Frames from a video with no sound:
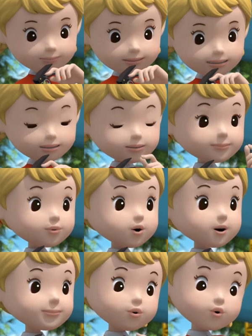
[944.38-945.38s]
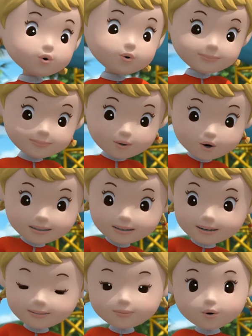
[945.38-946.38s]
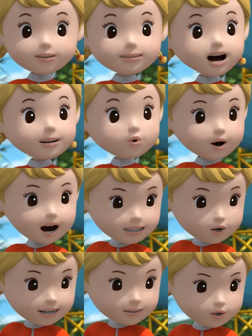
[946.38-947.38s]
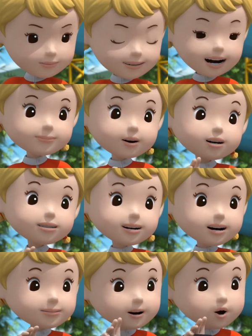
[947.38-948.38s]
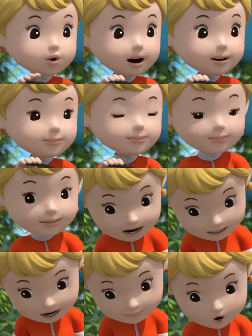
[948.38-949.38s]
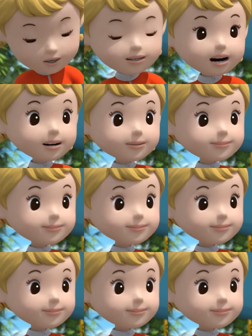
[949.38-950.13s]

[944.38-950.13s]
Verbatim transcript: Pull the safety pin out, point the nozzle in the direction of the fire, and give the lever a squeeze. Give it a try.